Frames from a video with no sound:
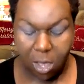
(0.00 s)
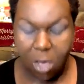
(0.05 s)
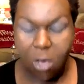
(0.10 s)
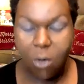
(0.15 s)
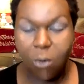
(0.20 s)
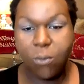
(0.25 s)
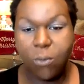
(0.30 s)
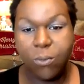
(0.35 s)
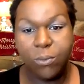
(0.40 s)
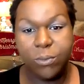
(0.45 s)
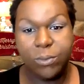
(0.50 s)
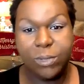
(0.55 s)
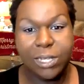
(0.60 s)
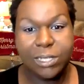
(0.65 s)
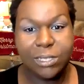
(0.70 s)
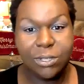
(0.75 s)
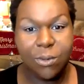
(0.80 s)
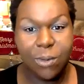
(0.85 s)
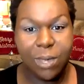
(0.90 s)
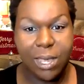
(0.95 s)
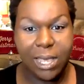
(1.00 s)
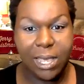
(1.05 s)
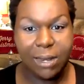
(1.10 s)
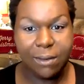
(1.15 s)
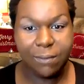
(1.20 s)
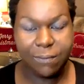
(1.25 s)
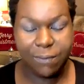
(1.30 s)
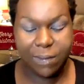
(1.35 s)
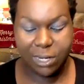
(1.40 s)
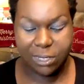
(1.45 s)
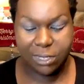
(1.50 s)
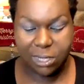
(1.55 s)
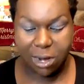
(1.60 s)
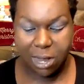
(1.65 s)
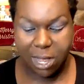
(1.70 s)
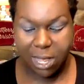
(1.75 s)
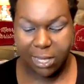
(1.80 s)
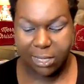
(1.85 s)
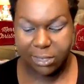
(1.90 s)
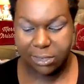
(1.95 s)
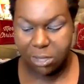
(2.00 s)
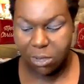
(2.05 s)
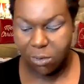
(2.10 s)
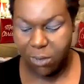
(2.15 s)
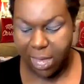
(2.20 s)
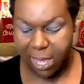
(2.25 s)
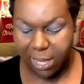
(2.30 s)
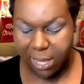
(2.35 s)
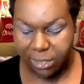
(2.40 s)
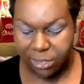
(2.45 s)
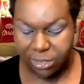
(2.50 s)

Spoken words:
oh, let's go ahead and finish our eyes. Okay,